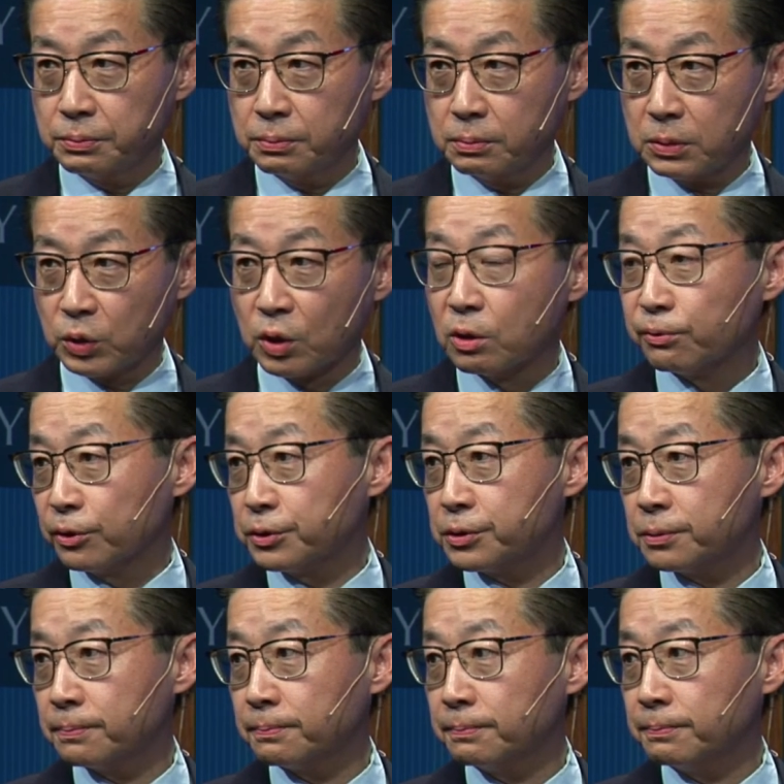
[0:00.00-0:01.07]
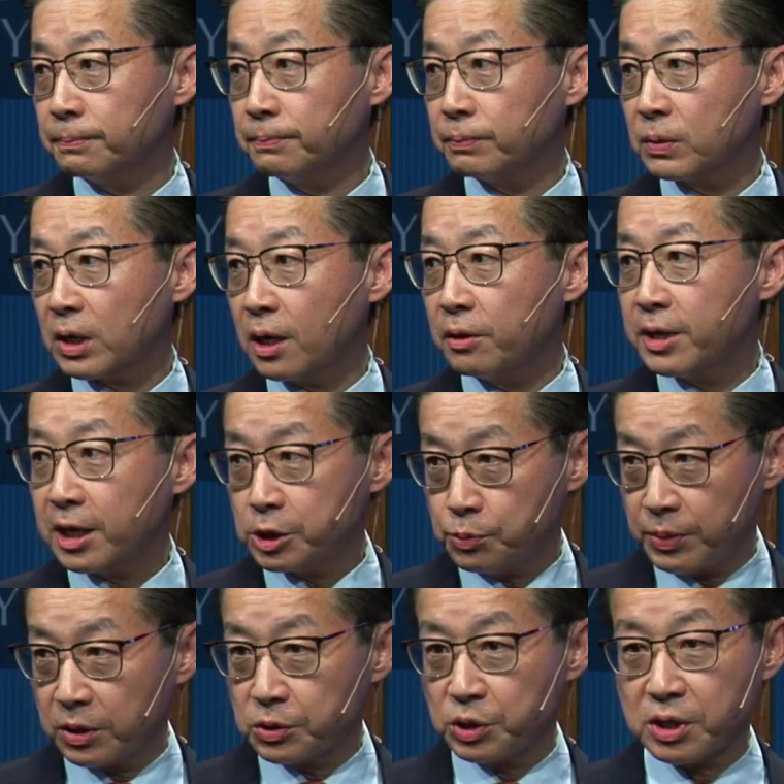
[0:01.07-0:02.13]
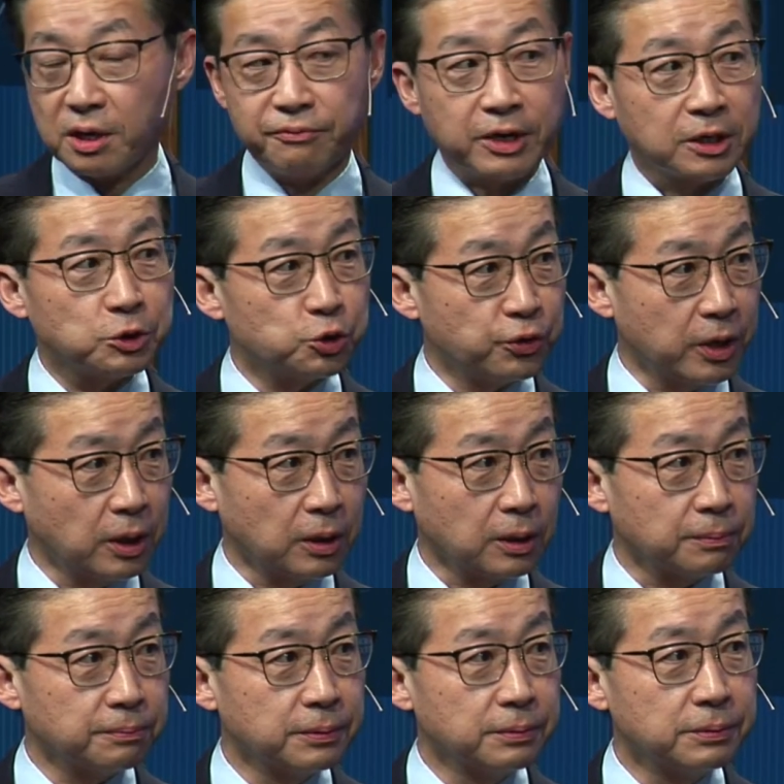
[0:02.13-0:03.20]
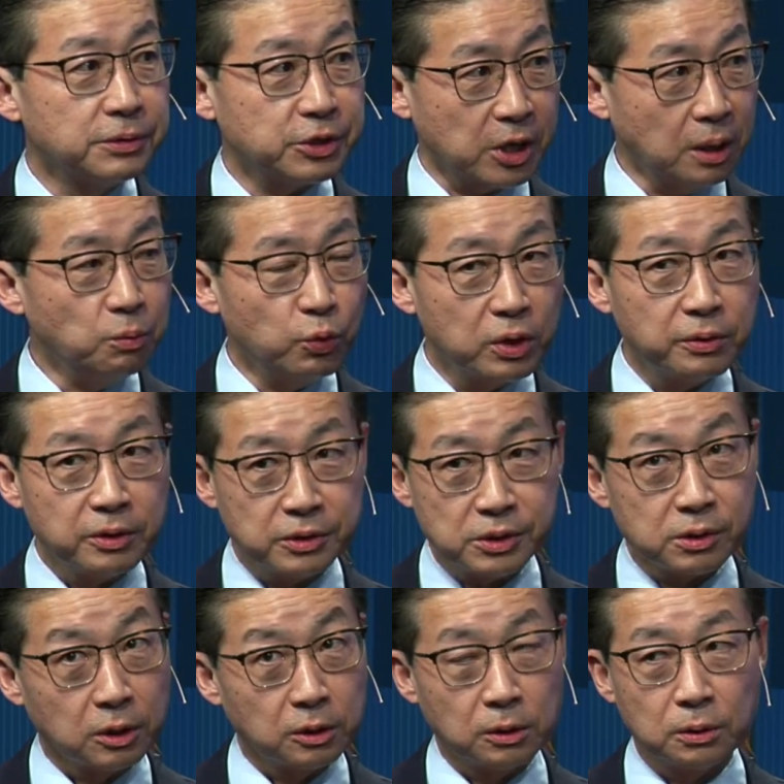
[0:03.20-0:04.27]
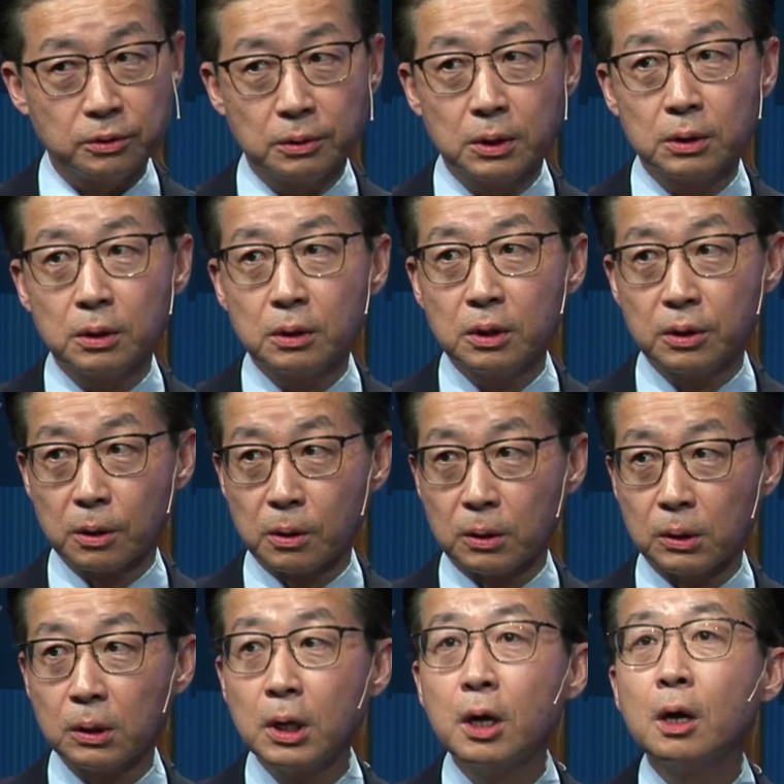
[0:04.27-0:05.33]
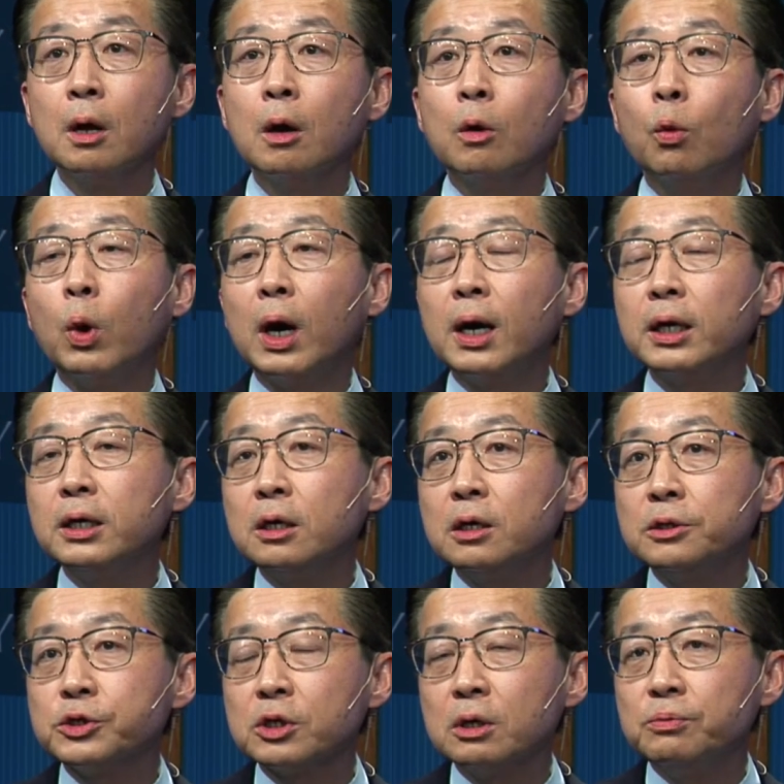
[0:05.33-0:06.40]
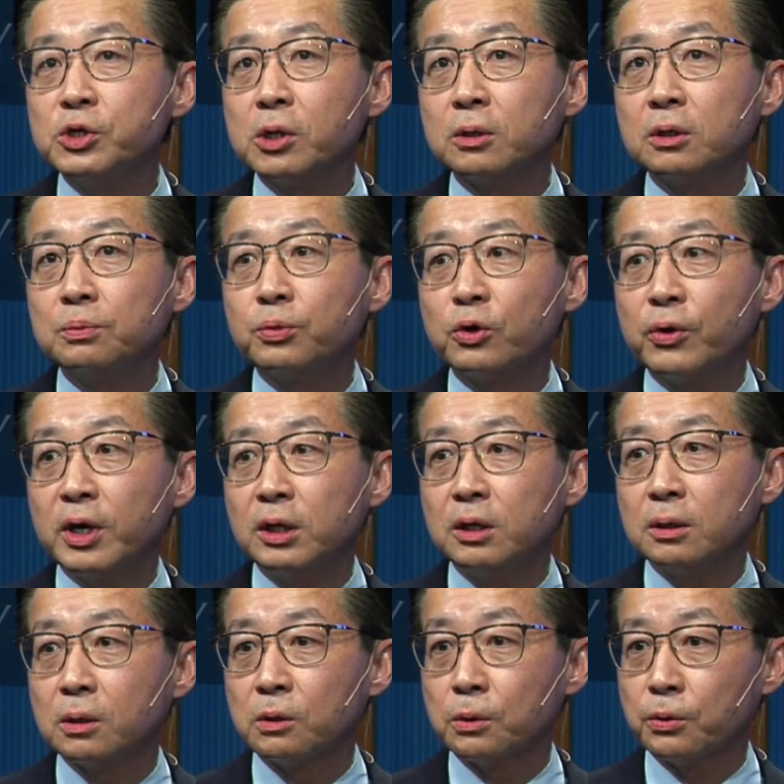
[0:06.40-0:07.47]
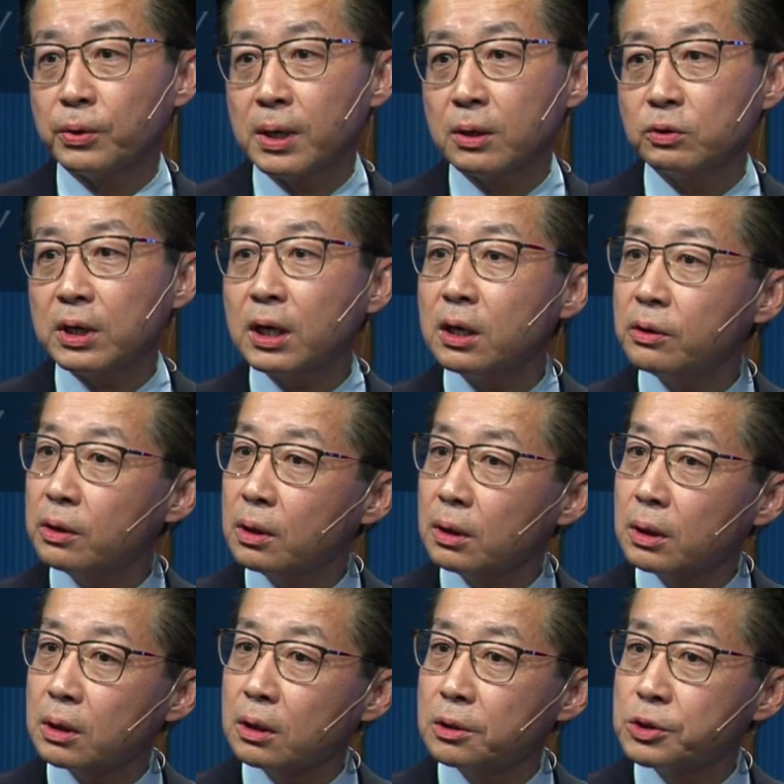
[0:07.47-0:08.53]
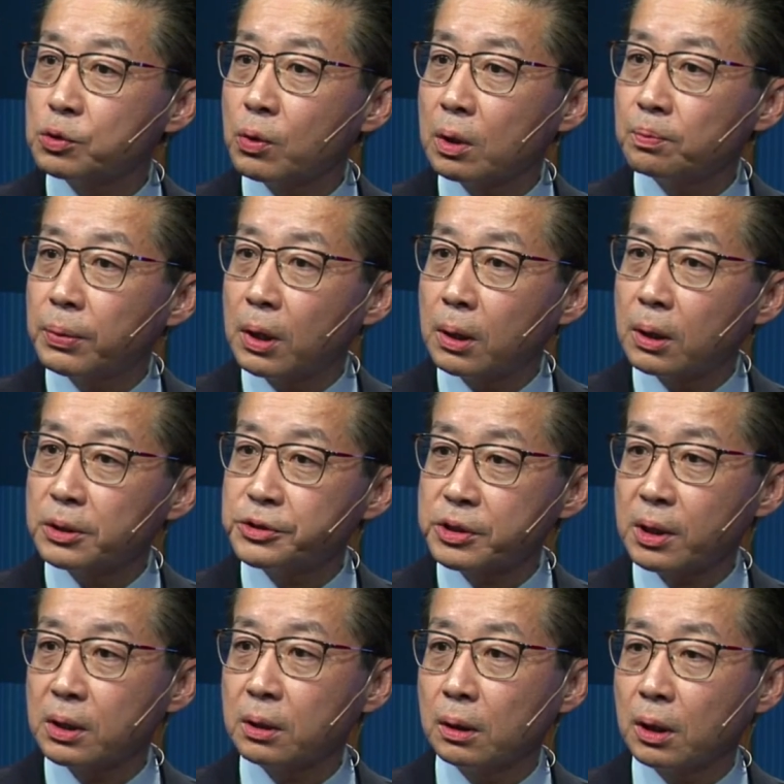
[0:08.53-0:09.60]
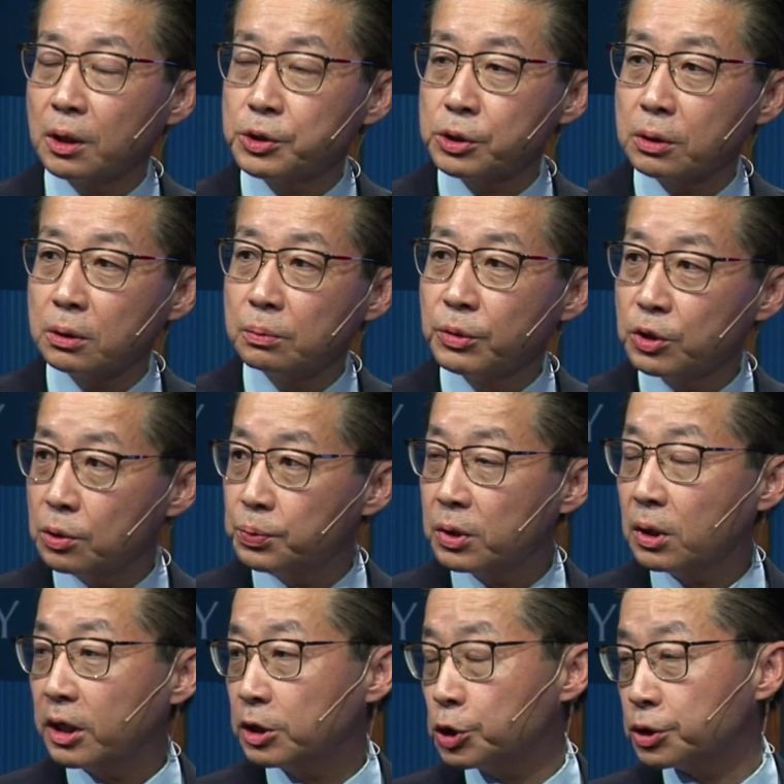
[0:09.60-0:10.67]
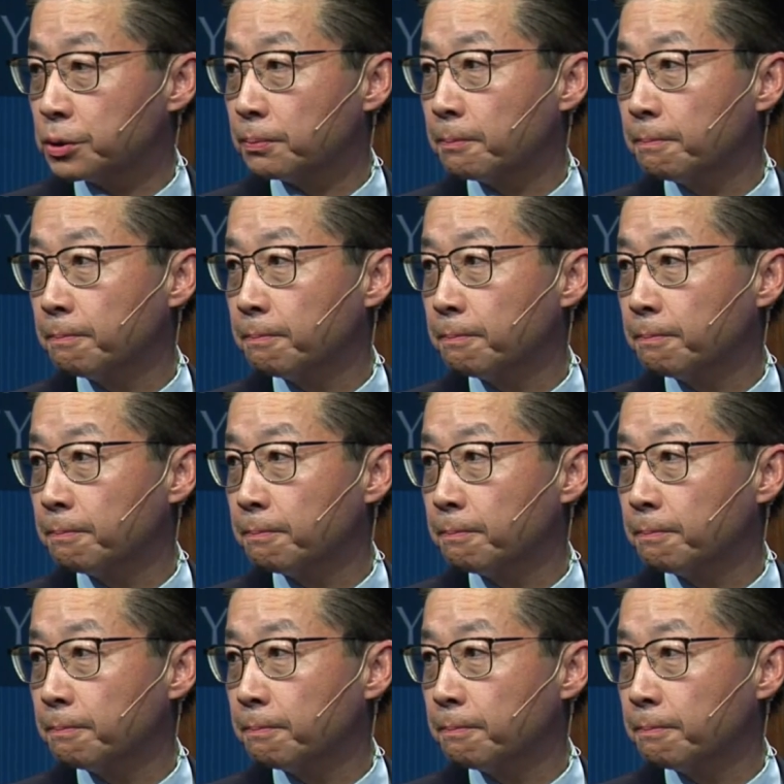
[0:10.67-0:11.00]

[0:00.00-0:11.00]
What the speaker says: nervous. And that's because they've had training. Same with this little girl. Why is Kim Jong-un parading her around? I think it's one part psychological manipulation